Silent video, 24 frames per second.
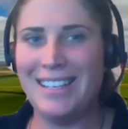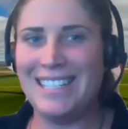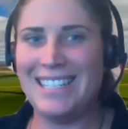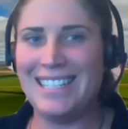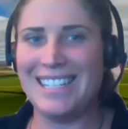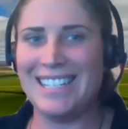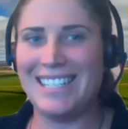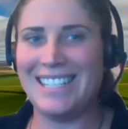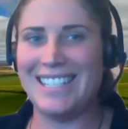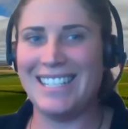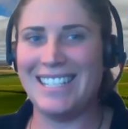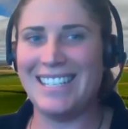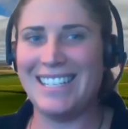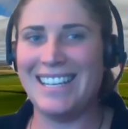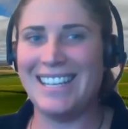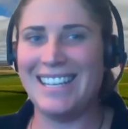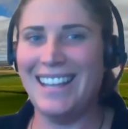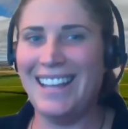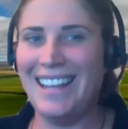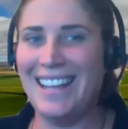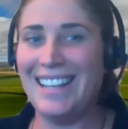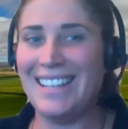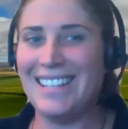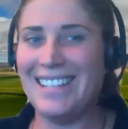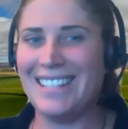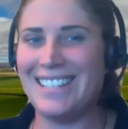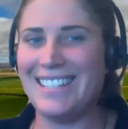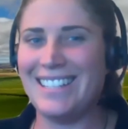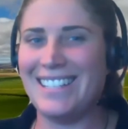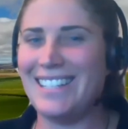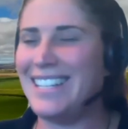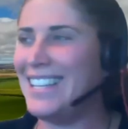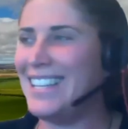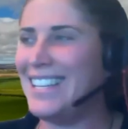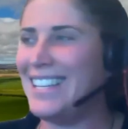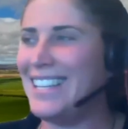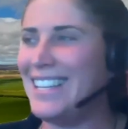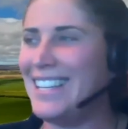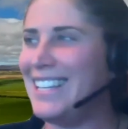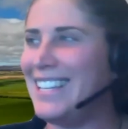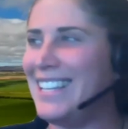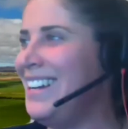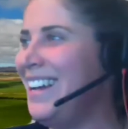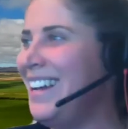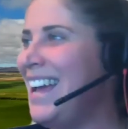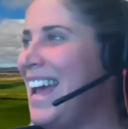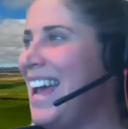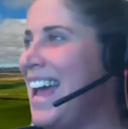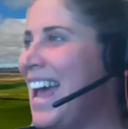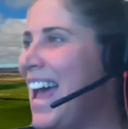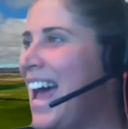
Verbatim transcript: just to test you.